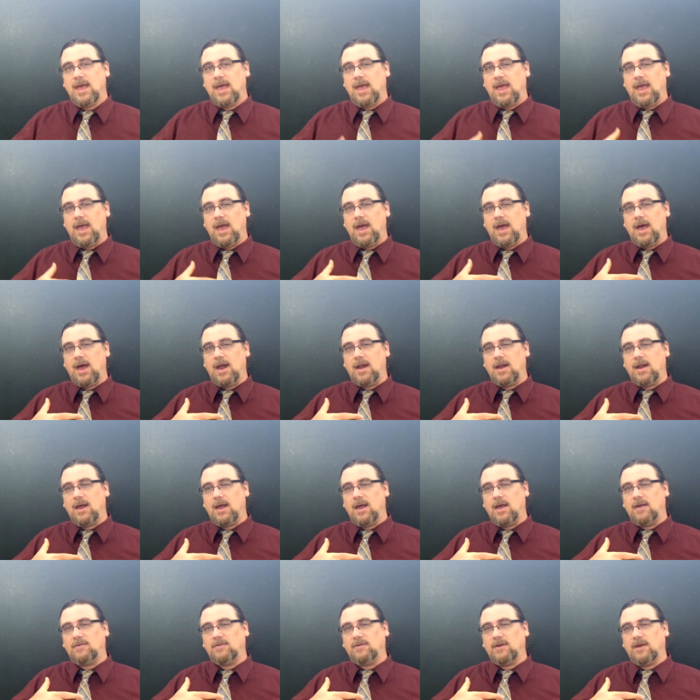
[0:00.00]
and
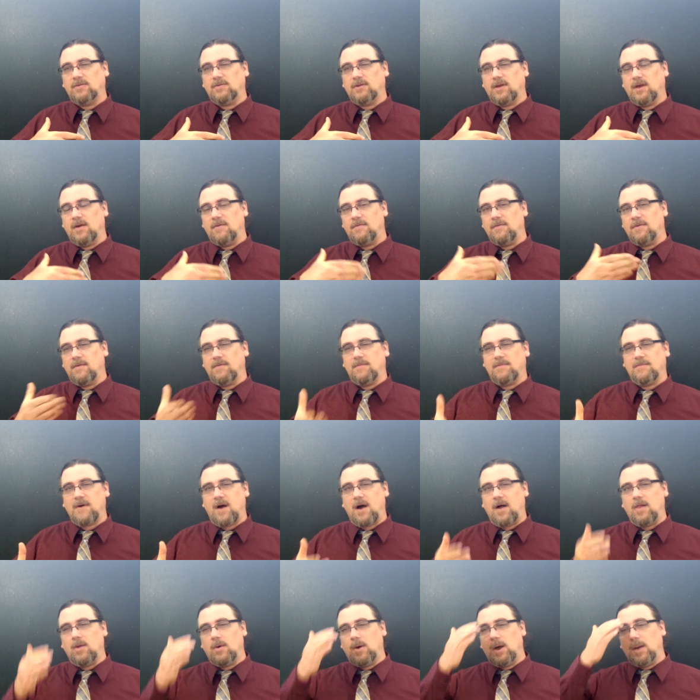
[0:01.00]
as a
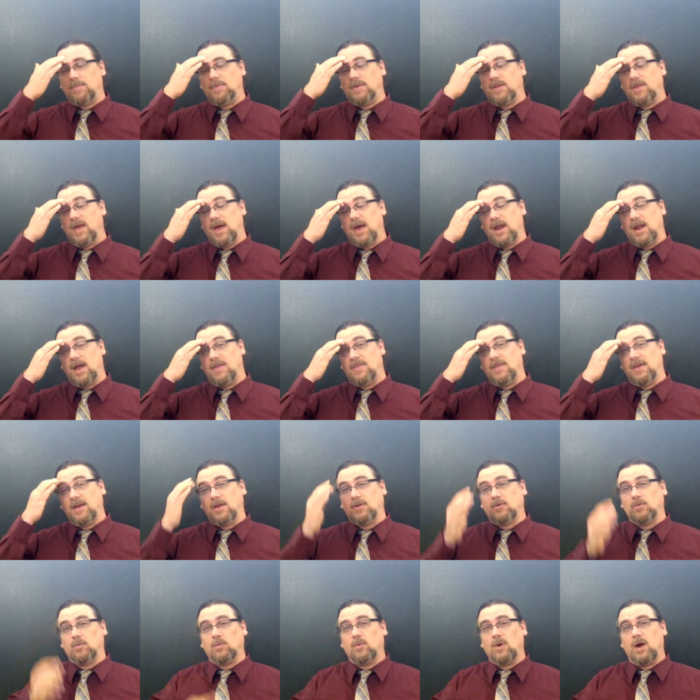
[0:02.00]
follow-up to that, I
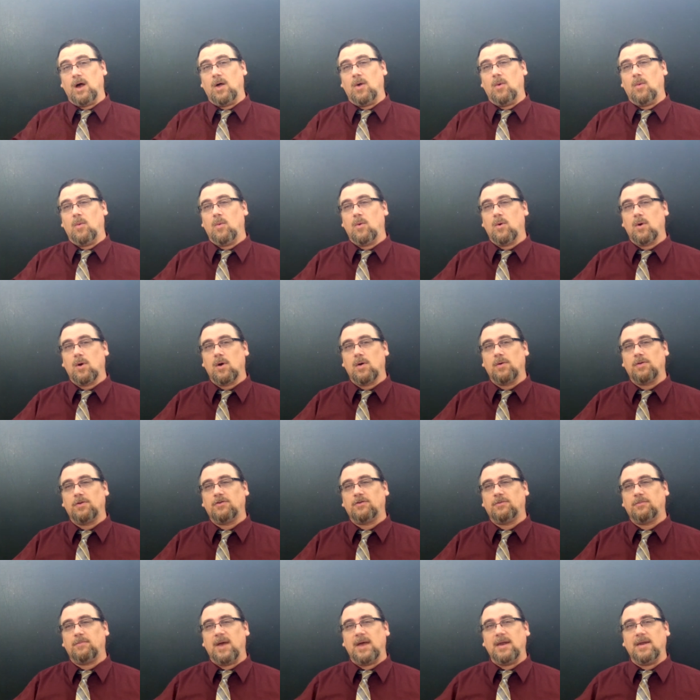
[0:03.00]
think it's well worth
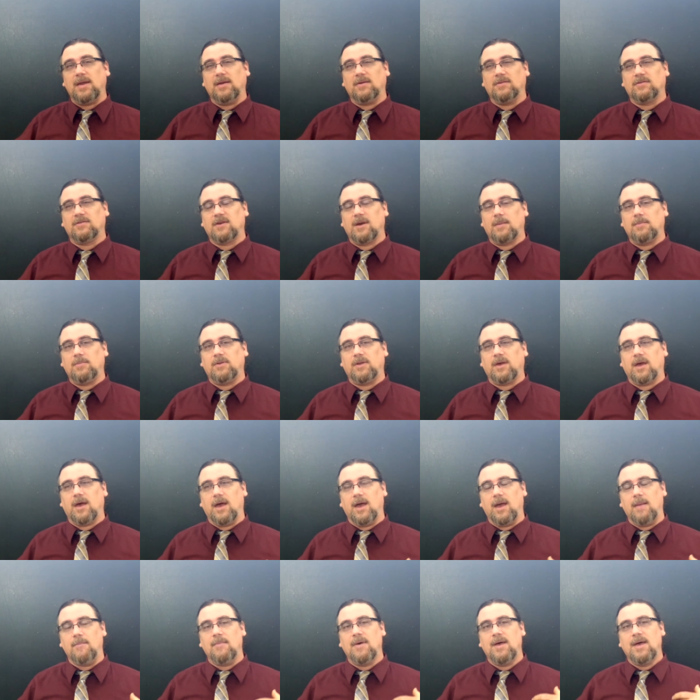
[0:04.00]
spending some
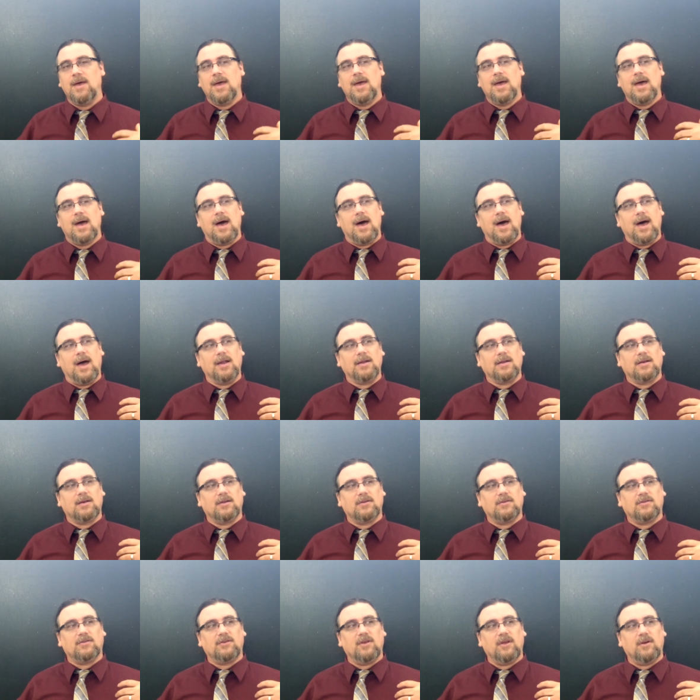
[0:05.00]
time on
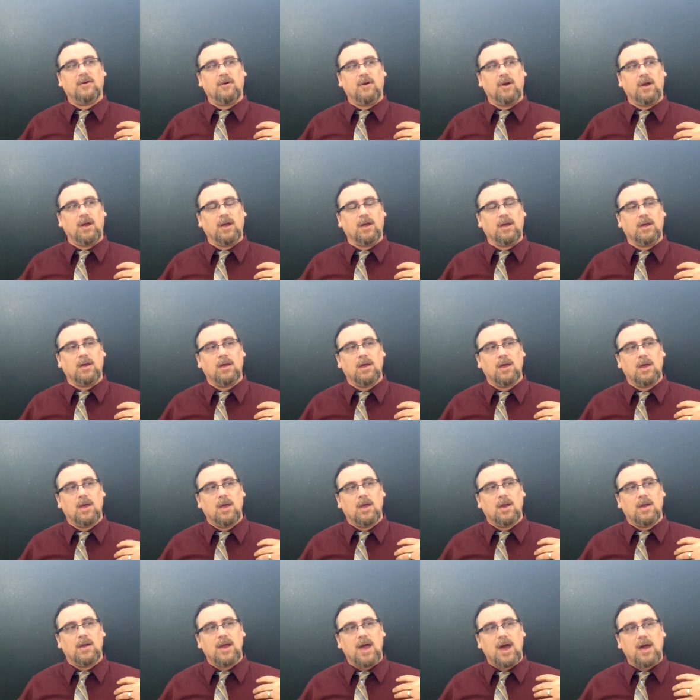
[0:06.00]
considering
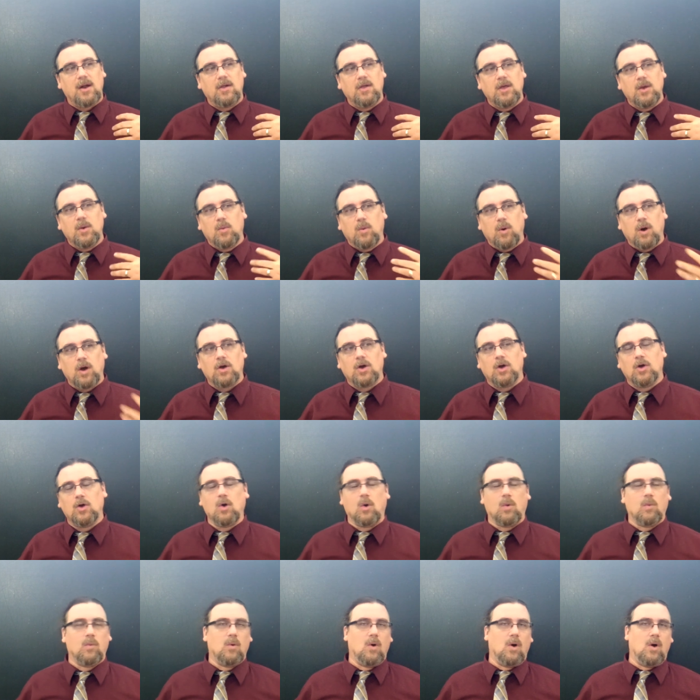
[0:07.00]
not only what could
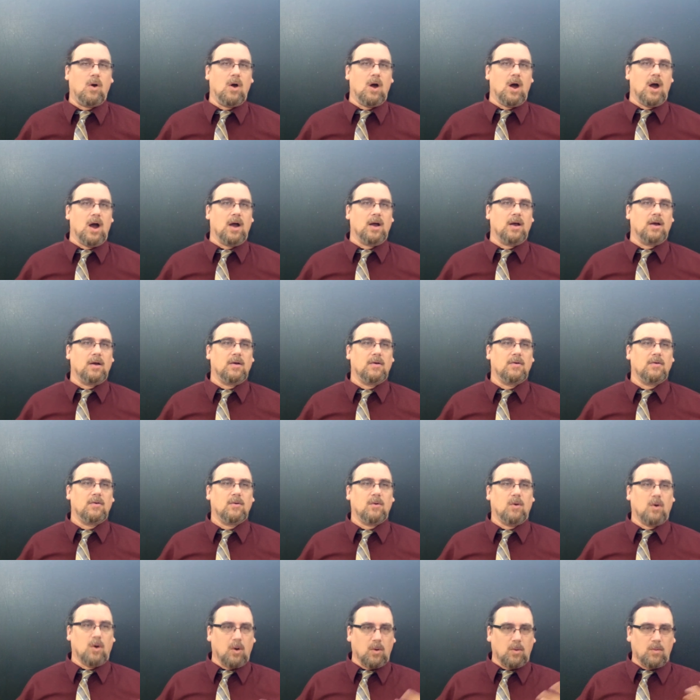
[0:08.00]
go wrong,
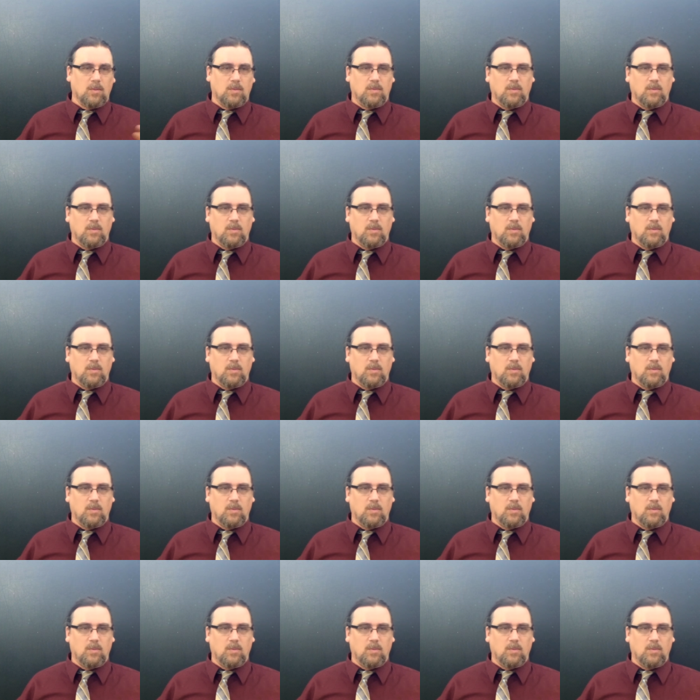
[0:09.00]
or